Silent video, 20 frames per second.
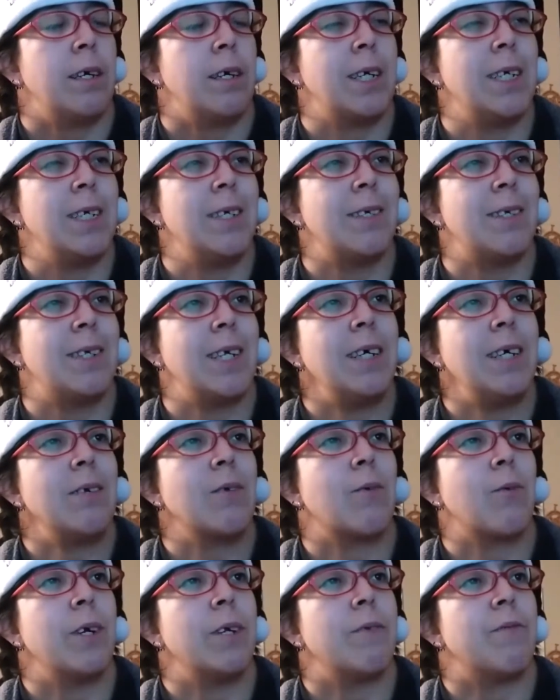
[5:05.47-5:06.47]
He's
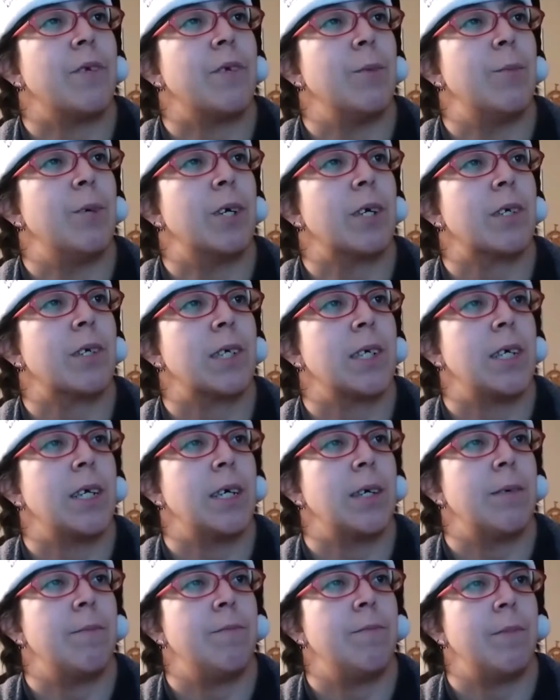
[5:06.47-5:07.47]
done quite a few books.
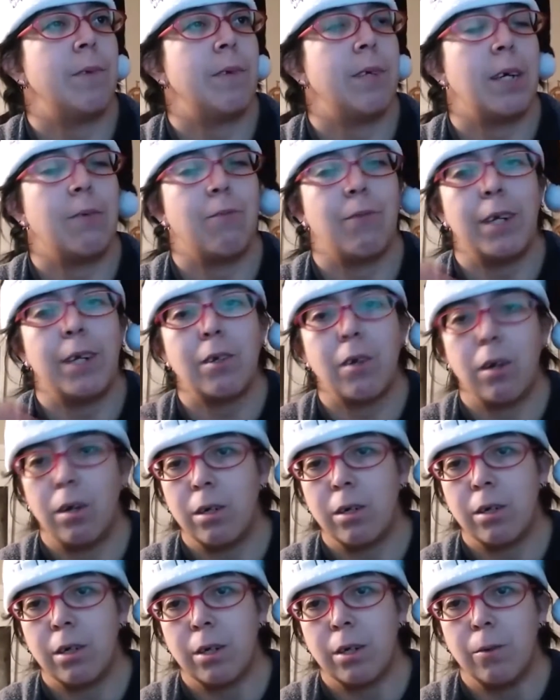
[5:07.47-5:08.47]
I've read
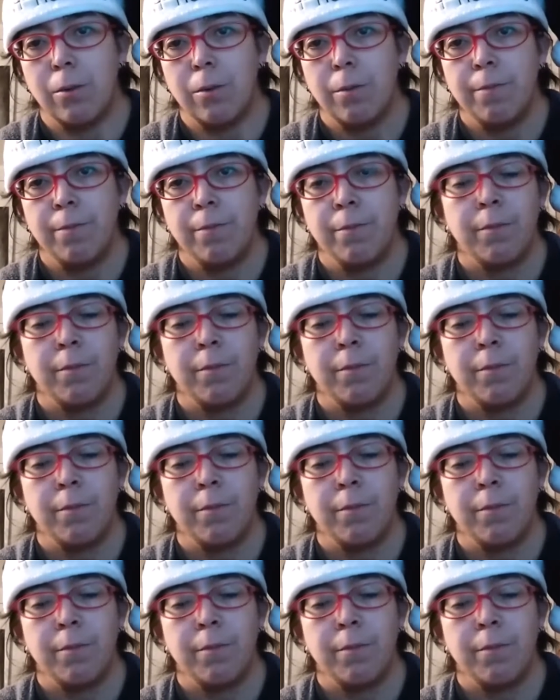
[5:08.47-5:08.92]
Congo.